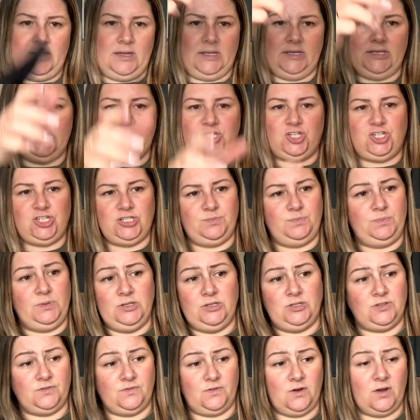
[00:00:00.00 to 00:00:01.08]
And it's just
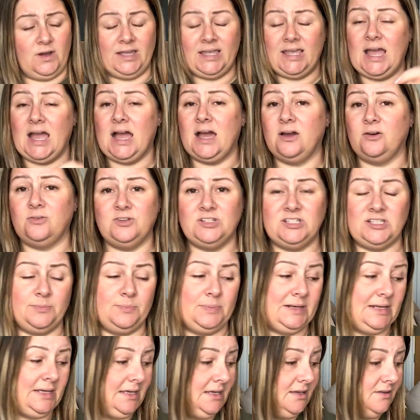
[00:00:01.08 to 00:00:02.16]
beautiful. I can't honestly
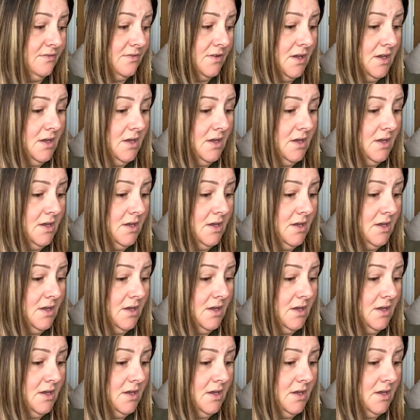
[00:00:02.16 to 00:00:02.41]
believe